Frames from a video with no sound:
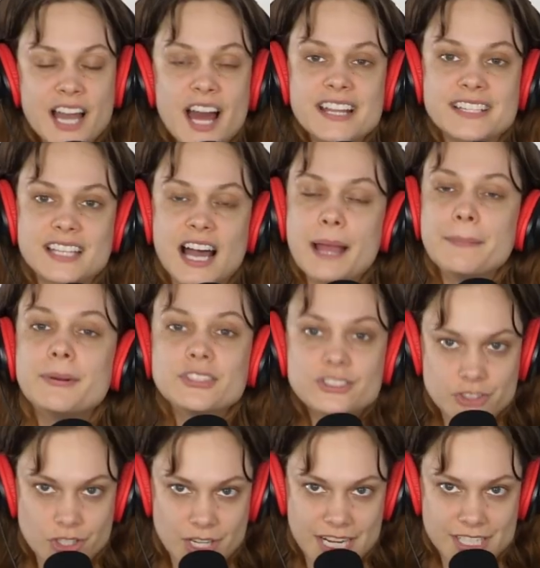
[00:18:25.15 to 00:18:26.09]
He got his
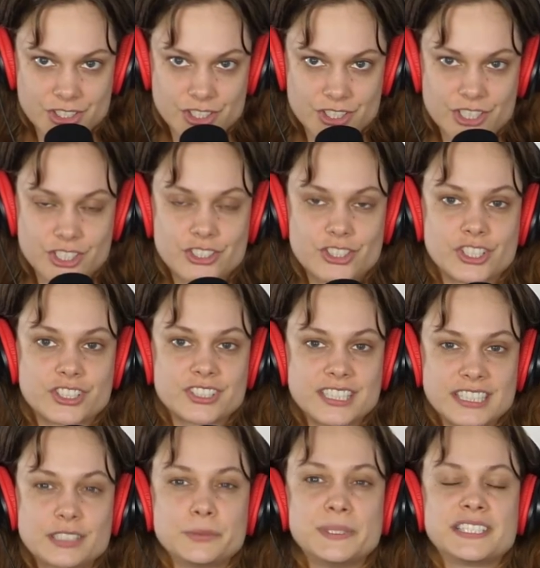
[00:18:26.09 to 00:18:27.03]
eyeball scratched, took
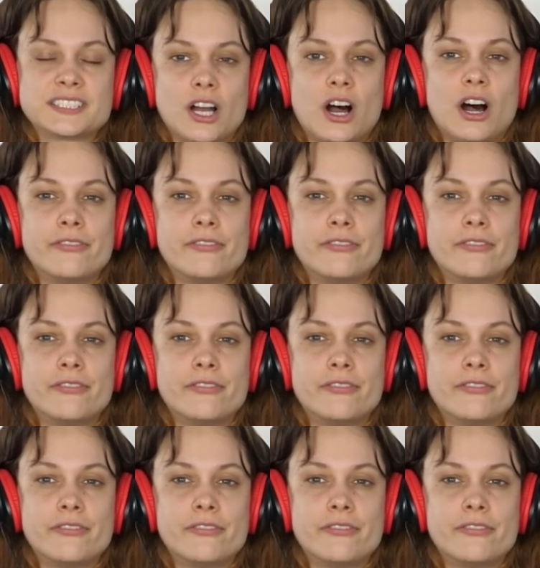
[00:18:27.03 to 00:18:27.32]
six weeks